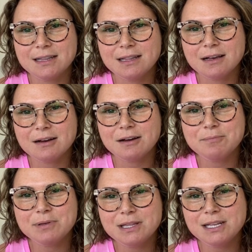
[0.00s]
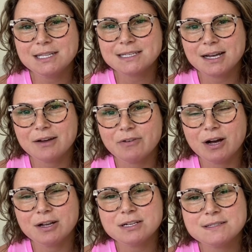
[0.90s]
the ability to have
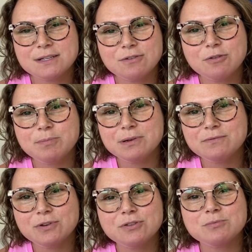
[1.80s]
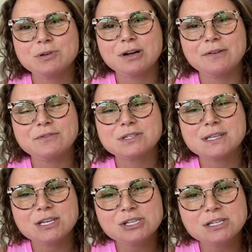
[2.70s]
honest and open, vulnerable
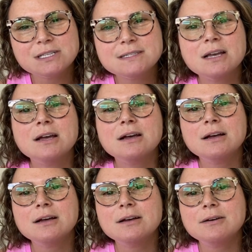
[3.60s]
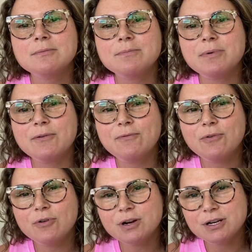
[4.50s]
conversations
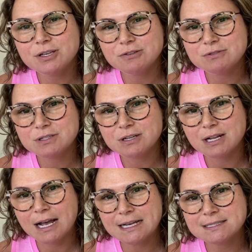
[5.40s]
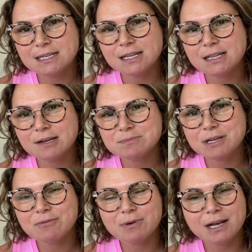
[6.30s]
before you start asking them
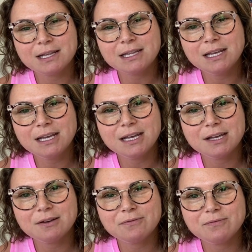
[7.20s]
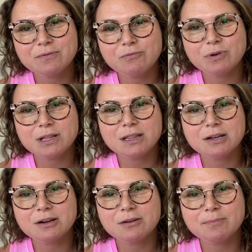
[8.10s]
directly if what
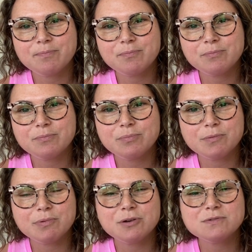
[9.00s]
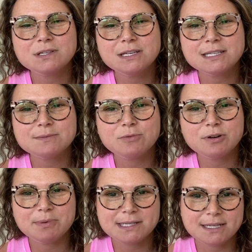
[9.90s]
they're proposing is more
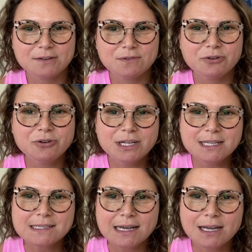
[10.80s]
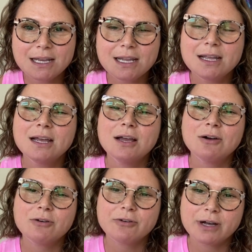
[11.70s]
based out of their own anxiety
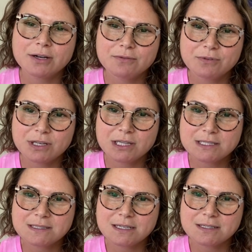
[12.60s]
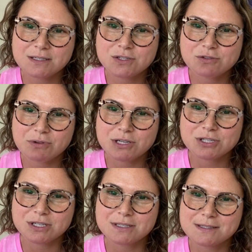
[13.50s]
or out of realistic
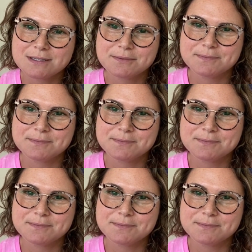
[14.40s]
situations.